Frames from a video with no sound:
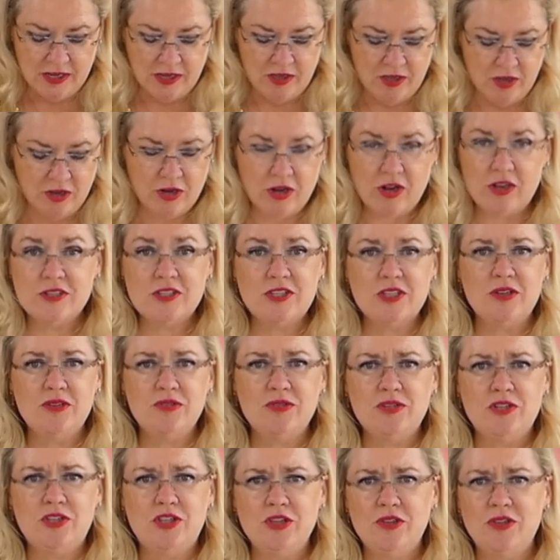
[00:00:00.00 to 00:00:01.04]
You could
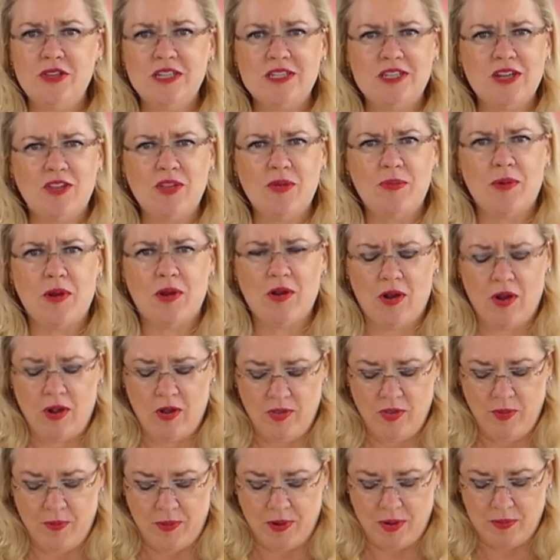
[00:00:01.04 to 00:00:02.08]
also do these on the bar
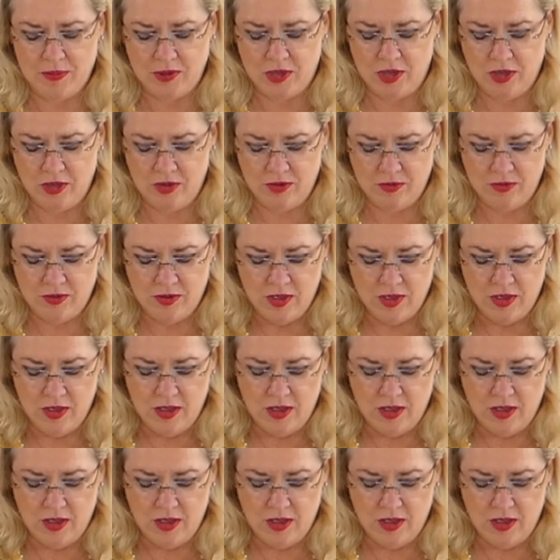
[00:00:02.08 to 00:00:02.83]
on the barbecue.